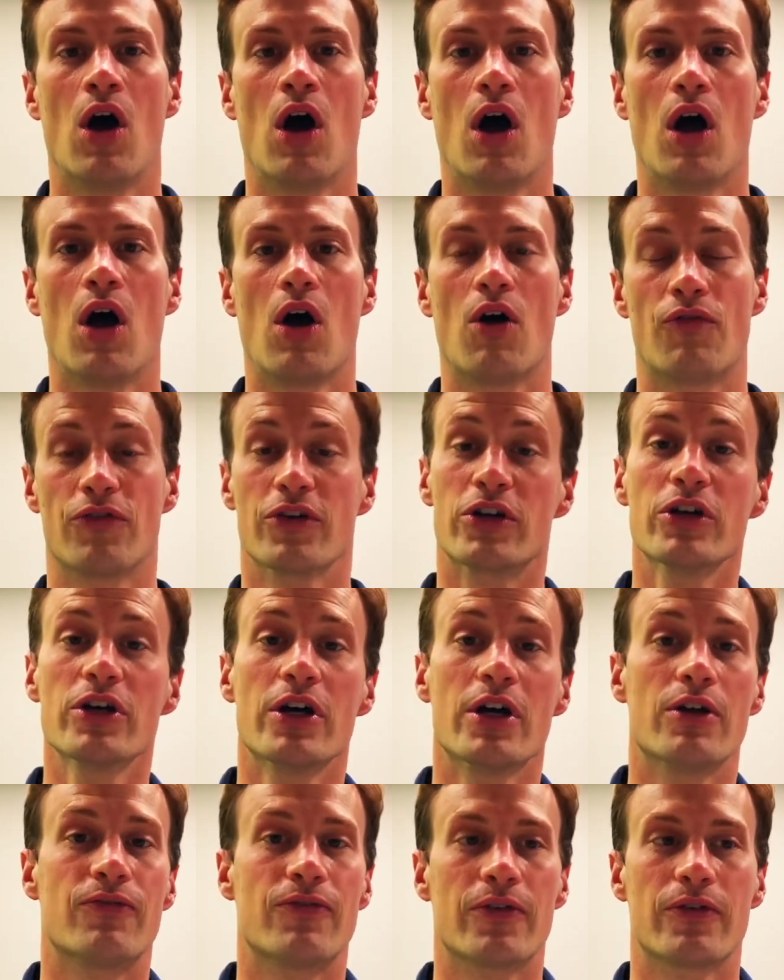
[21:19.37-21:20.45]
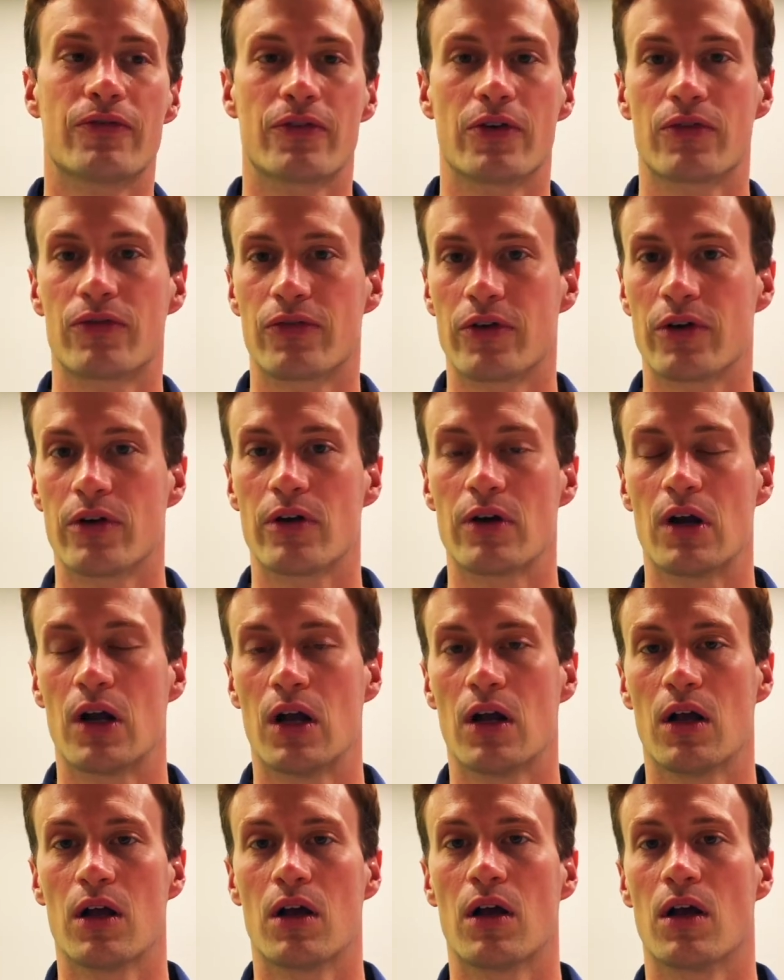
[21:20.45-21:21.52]
uh, for good, for for for uh,
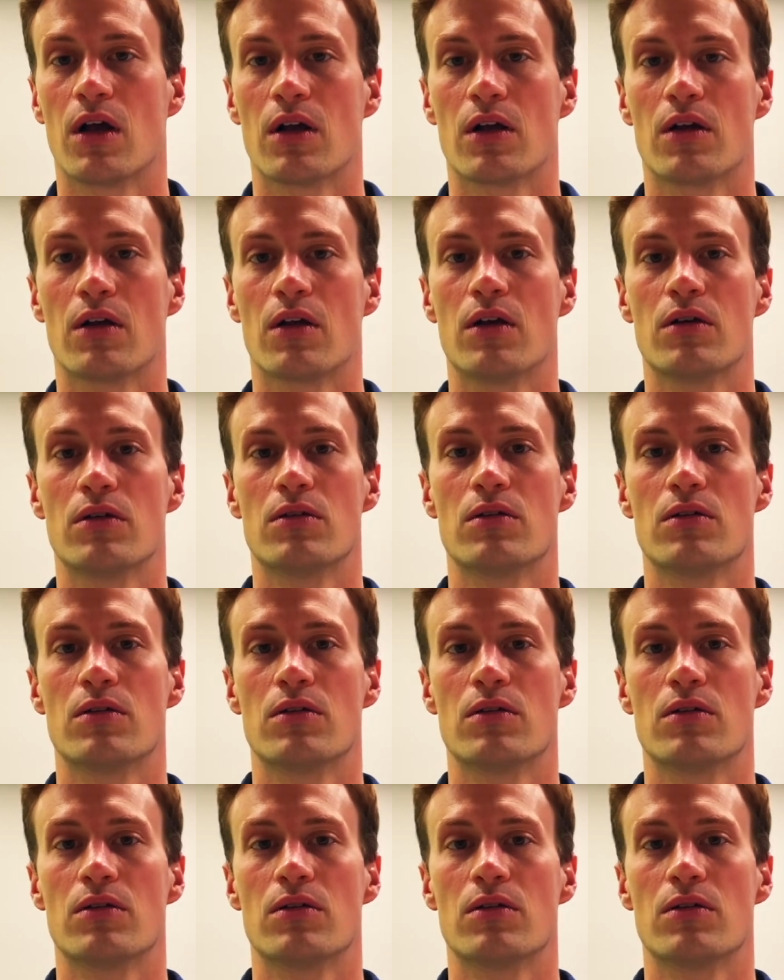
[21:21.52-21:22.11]
uh,